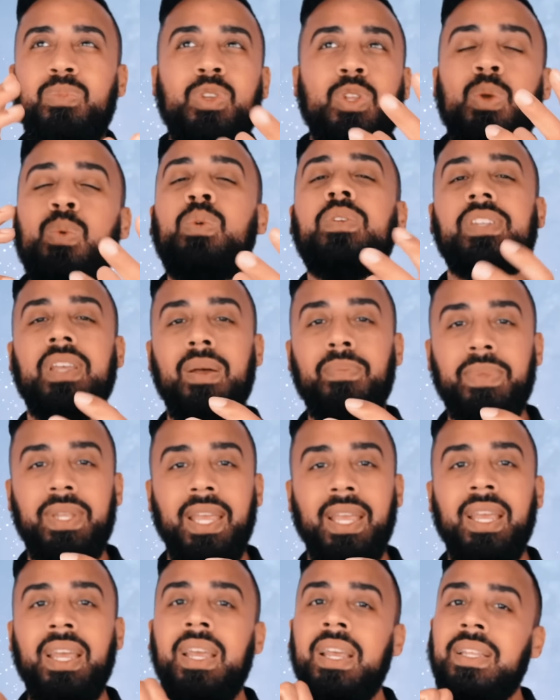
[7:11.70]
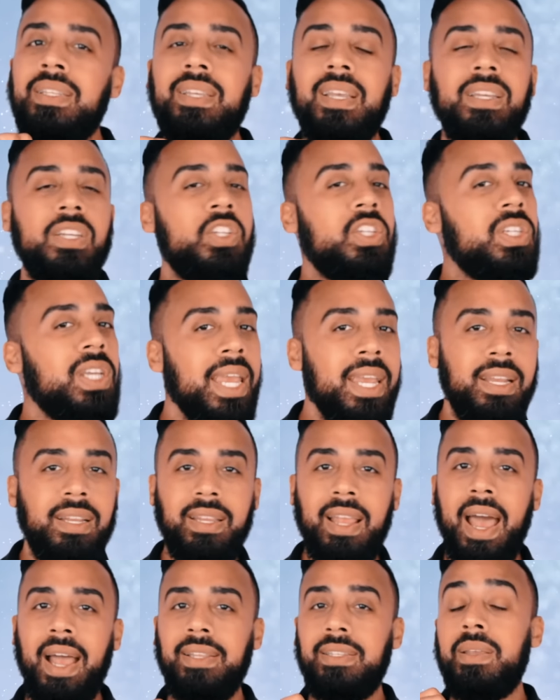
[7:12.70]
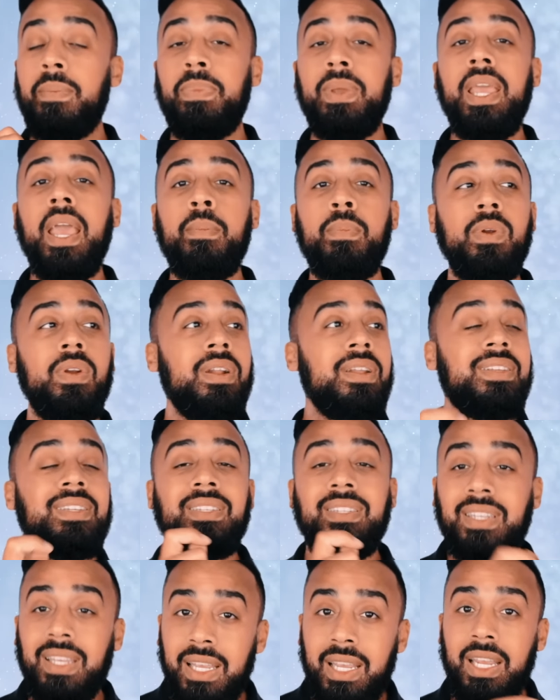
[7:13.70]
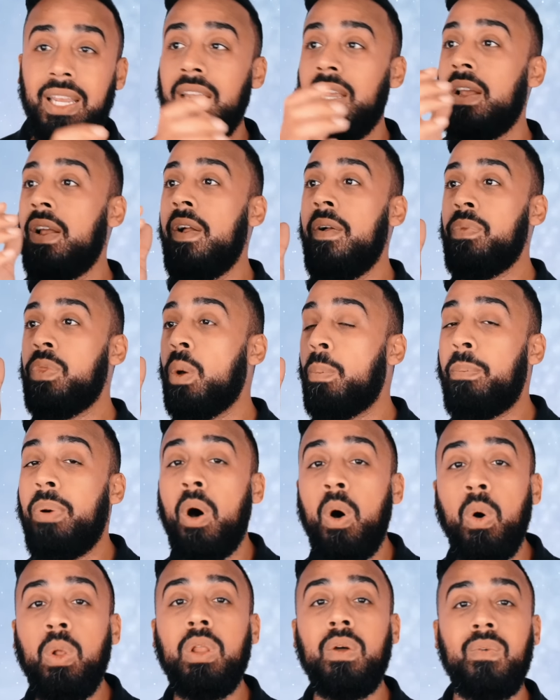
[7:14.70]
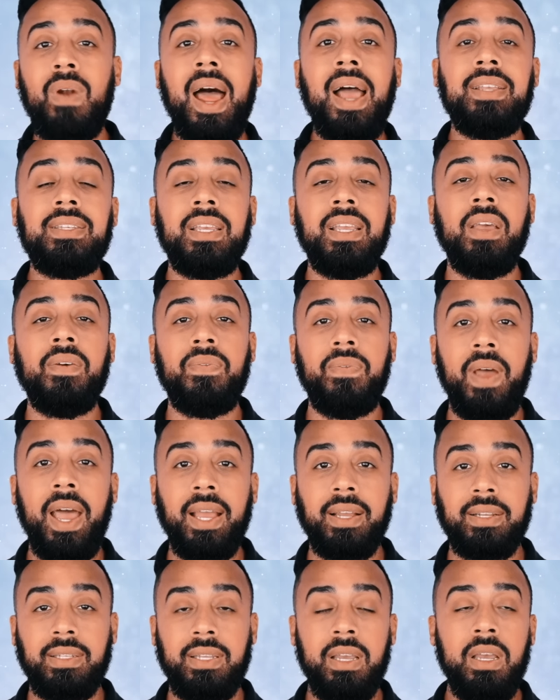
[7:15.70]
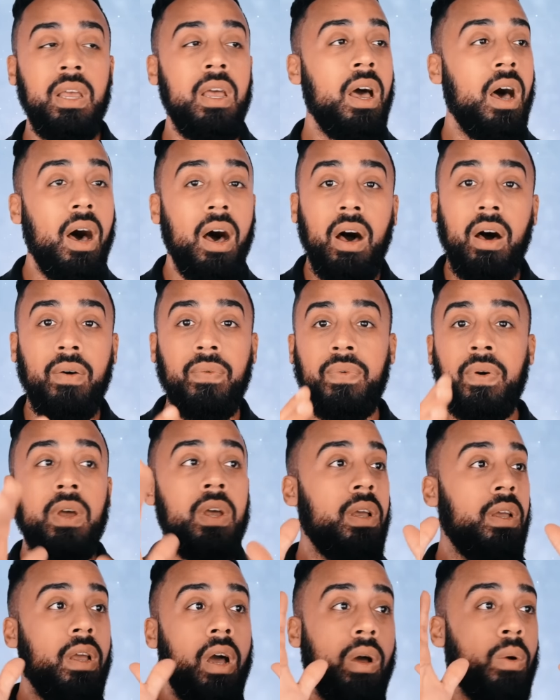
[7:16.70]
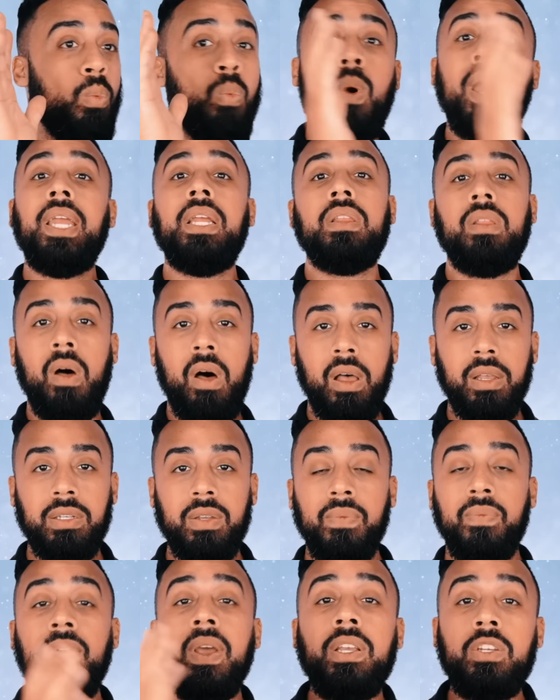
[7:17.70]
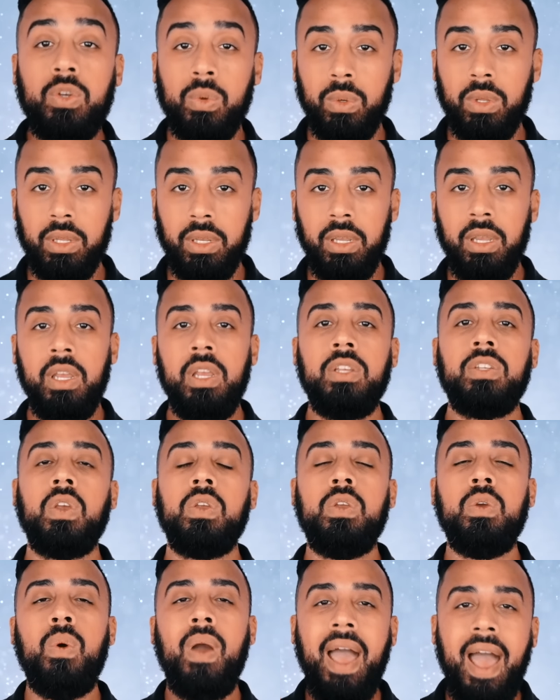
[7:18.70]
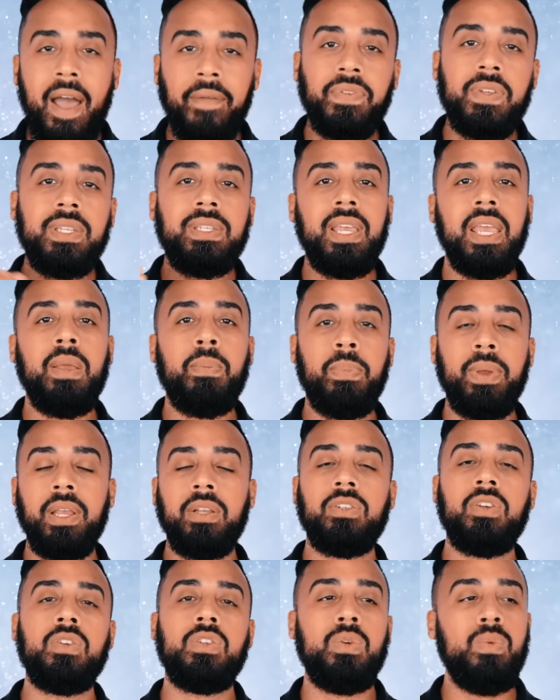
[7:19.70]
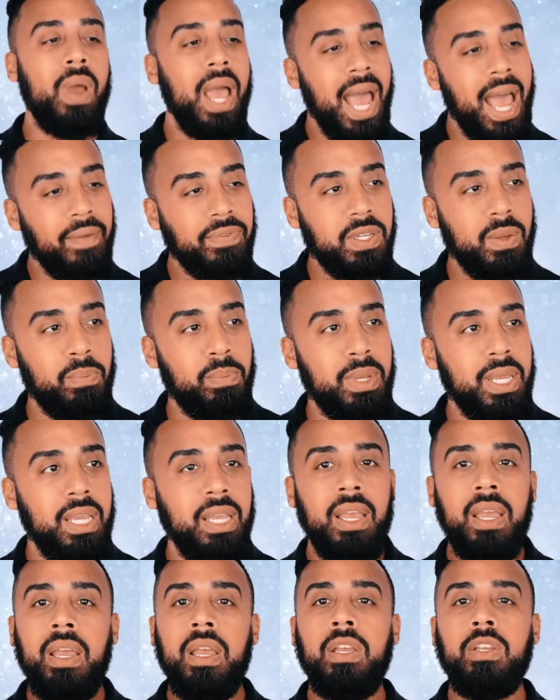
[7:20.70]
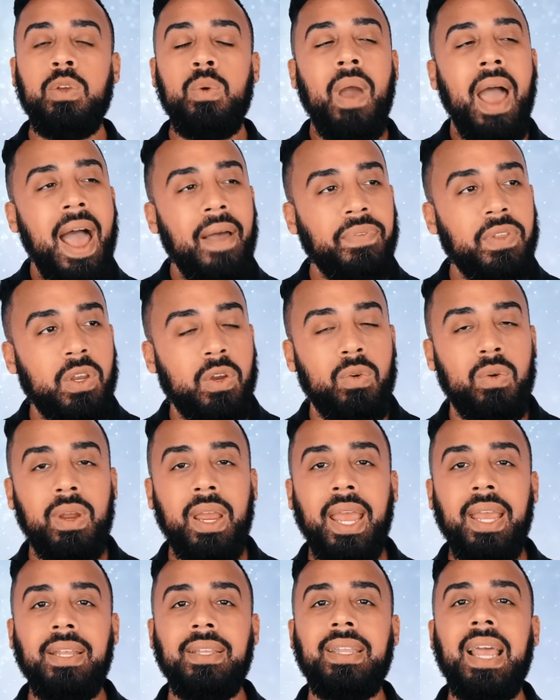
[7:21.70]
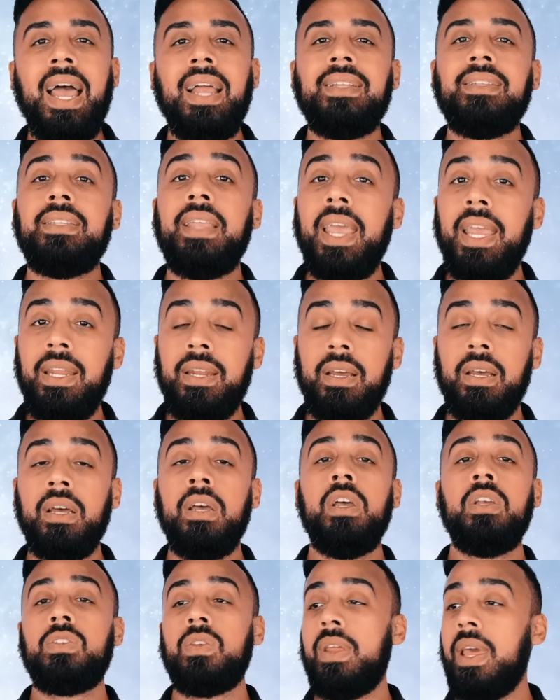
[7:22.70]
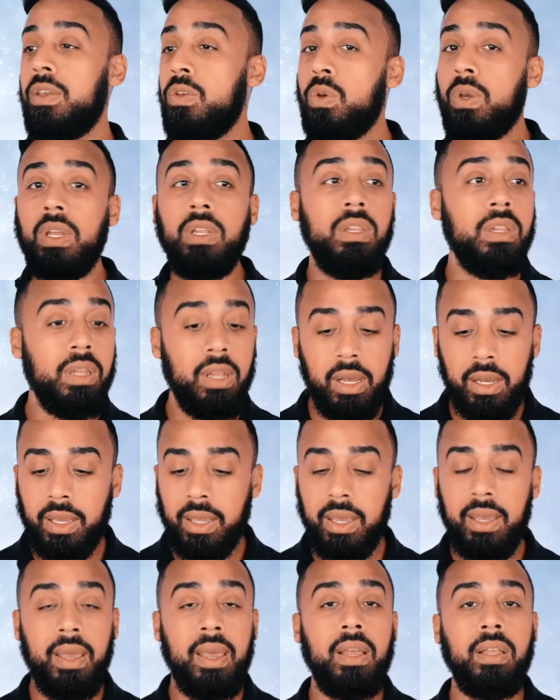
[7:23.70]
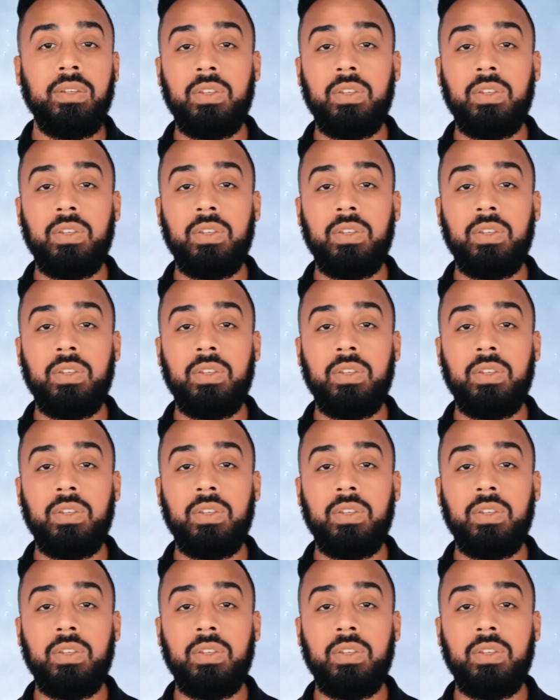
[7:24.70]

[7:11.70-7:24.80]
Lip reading: do something to shake that, to be able to see the polarizing effect of weight loss visually. So you have to take pictures, you have to create that data so that you can look at it.